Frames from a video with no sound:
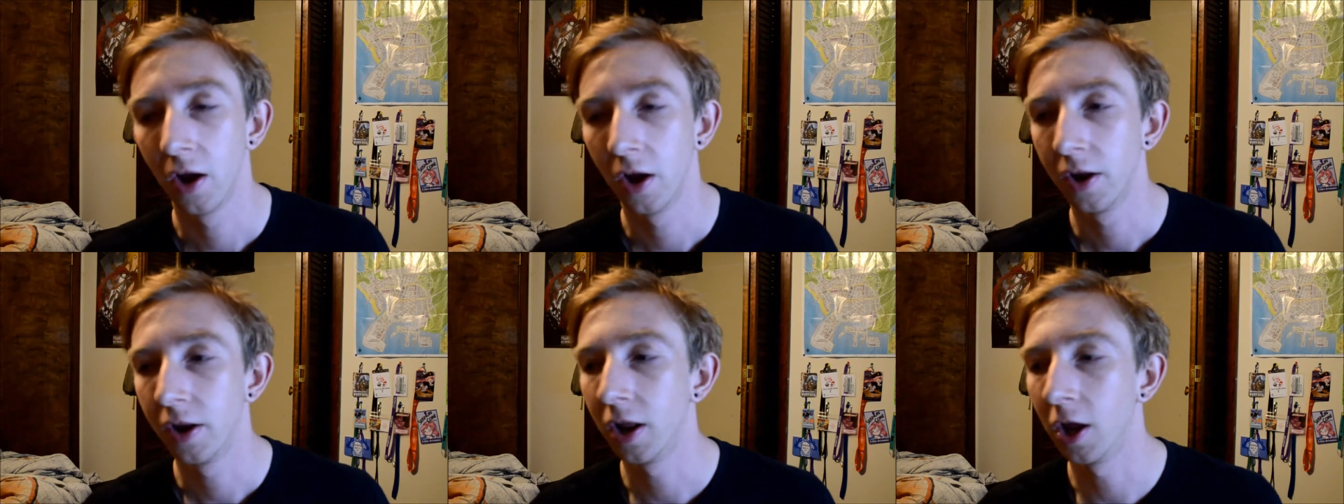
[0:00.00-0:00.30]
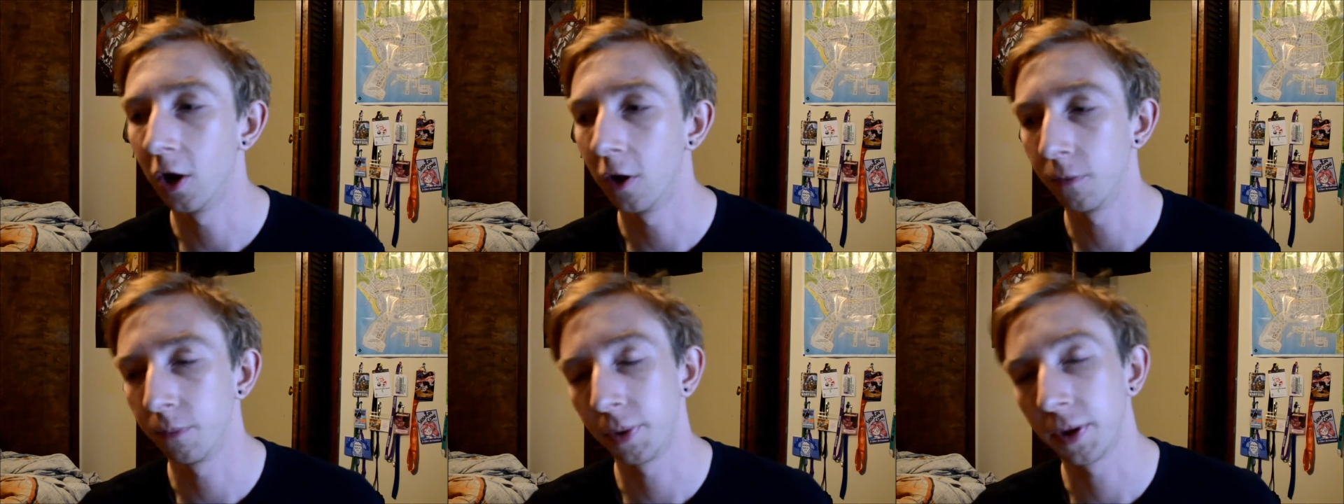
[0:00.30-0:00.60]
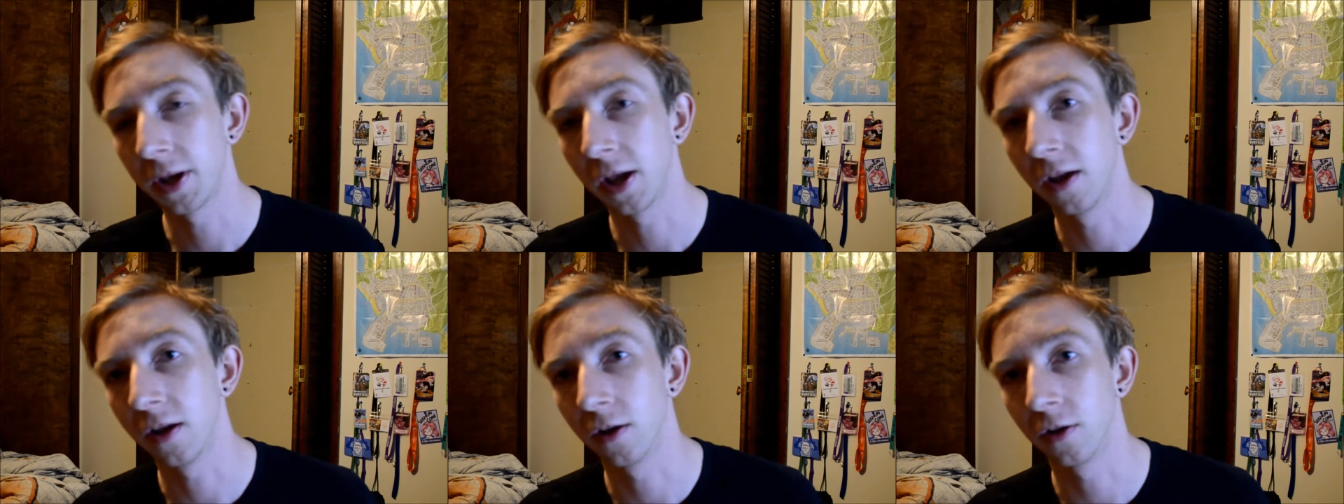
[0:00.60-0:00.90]
Now,
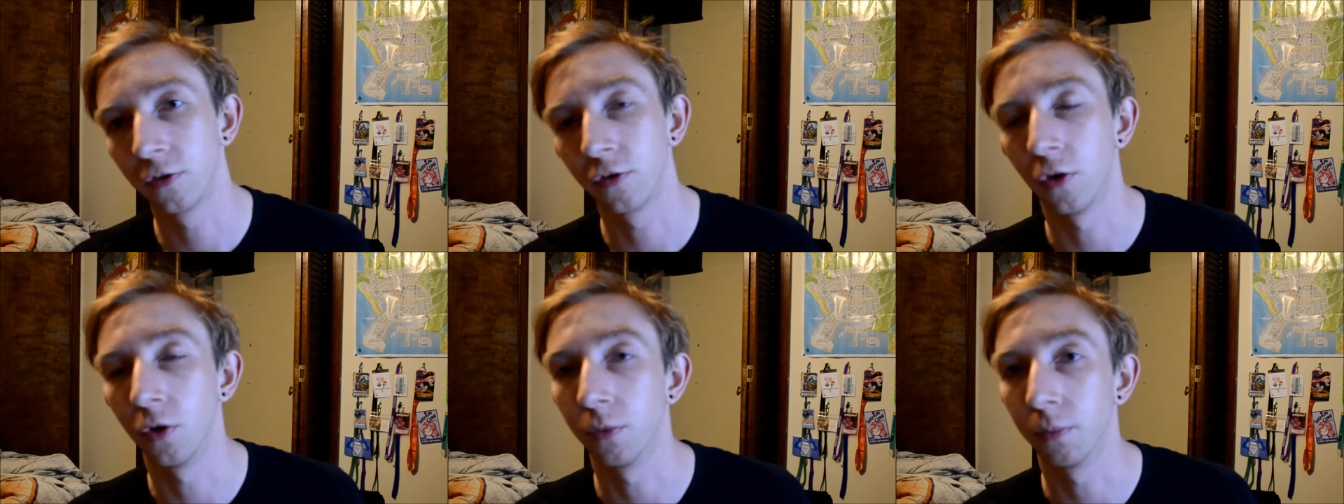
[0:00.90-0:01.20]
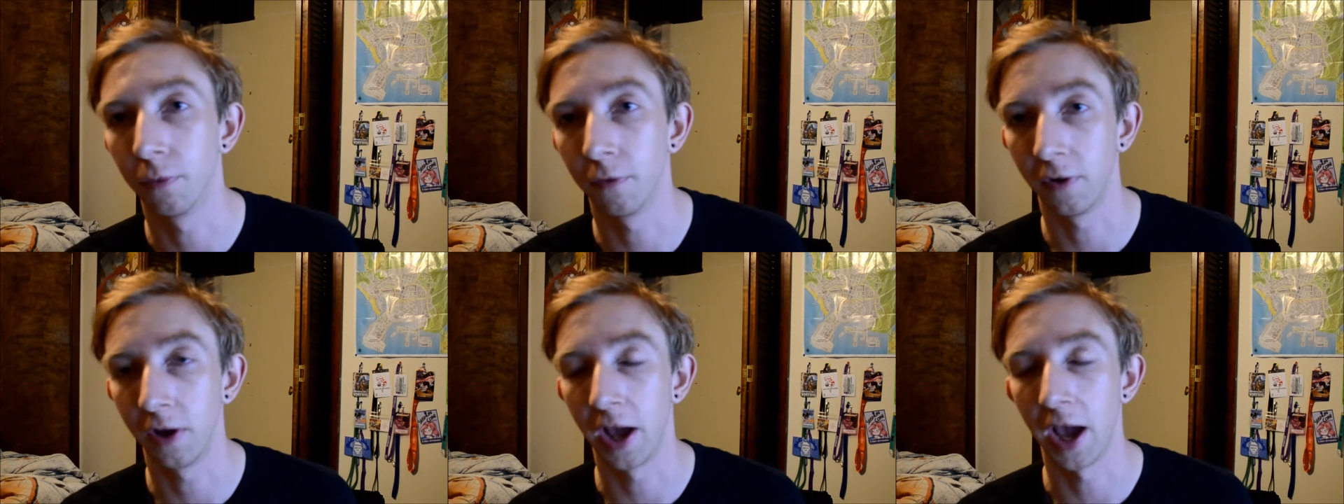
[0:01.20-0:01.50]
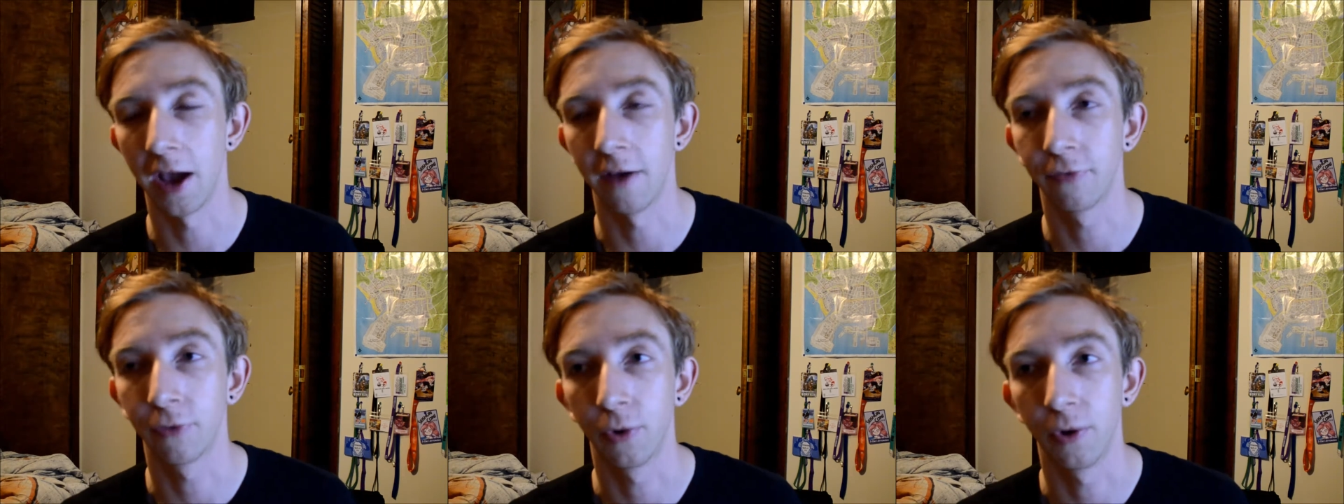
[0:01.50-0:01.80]
picking a song
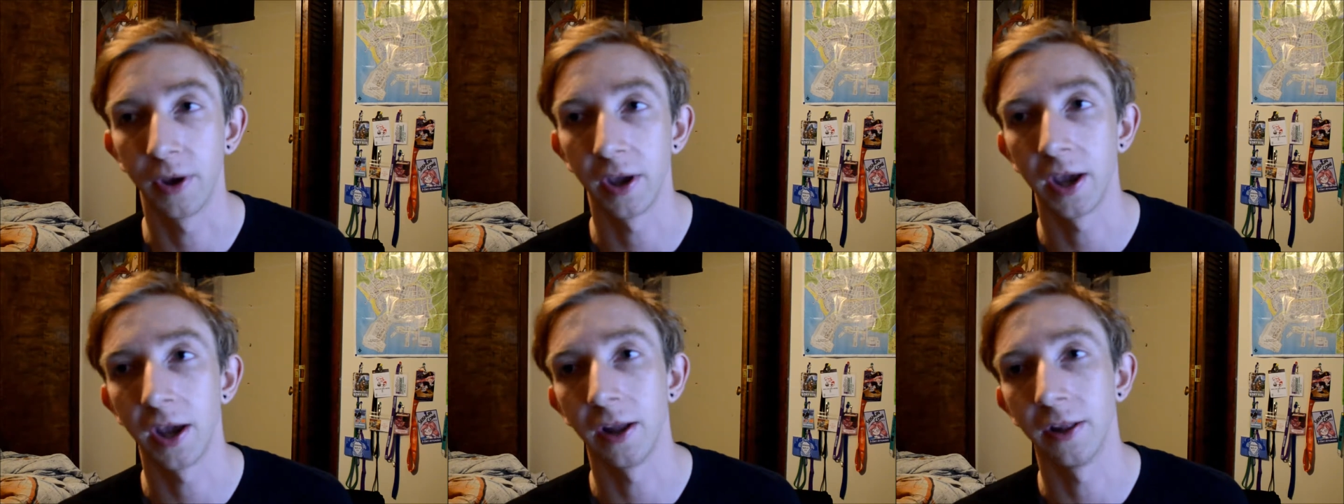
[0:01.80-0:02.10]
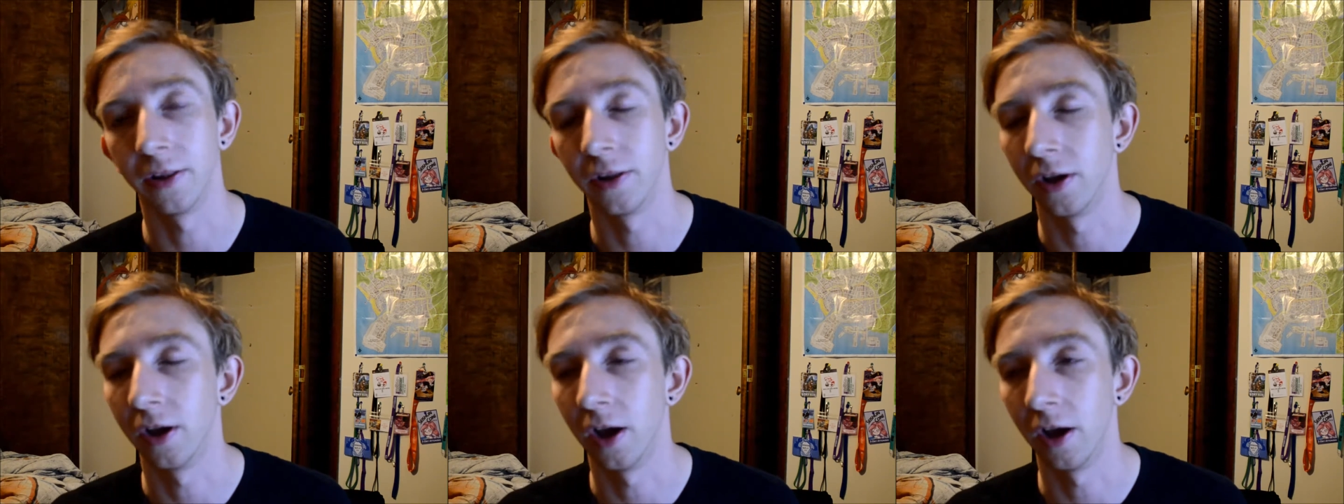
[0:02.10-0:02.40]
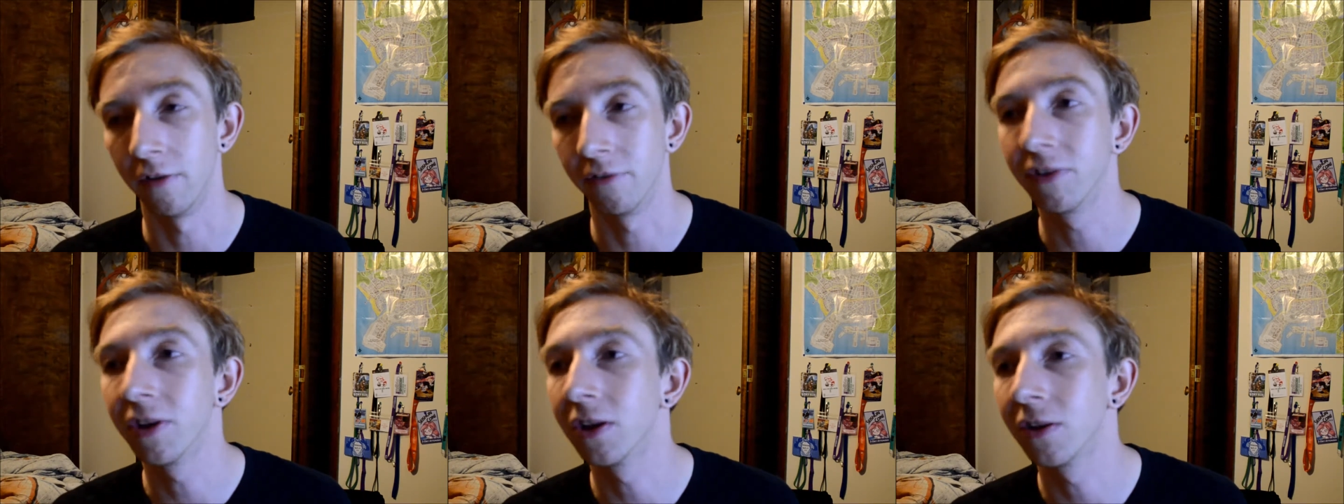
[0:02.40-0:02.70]
afterhand,
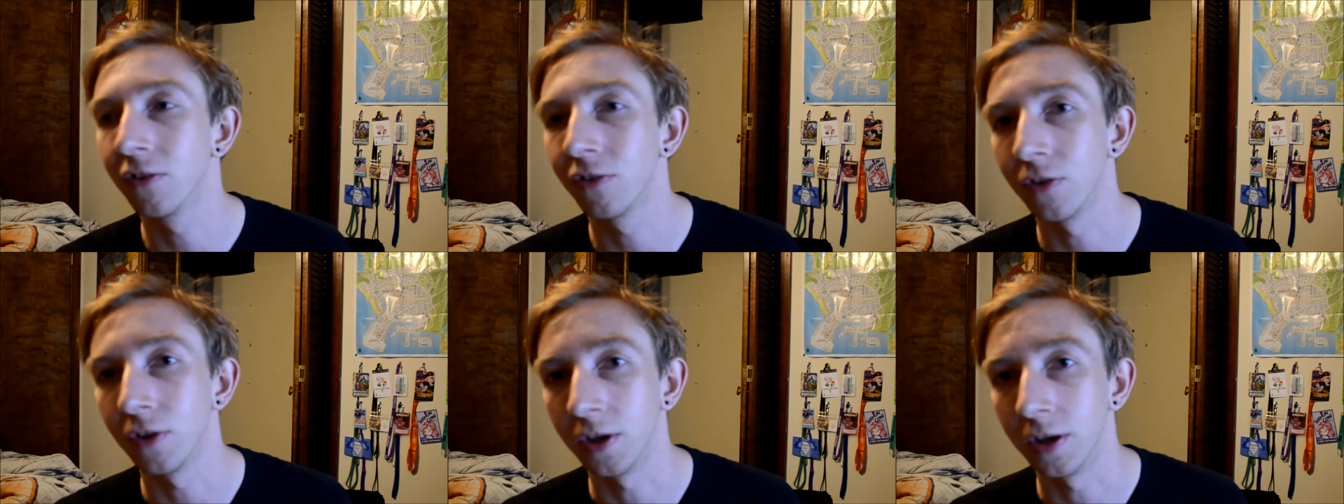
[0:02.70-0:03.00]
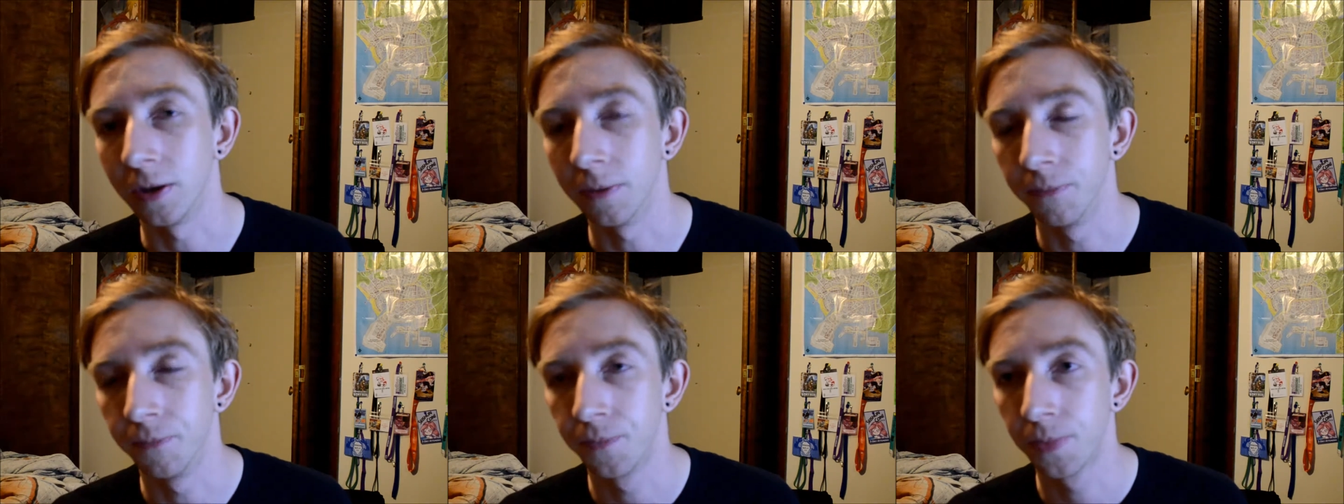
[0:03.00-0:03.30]
obviously,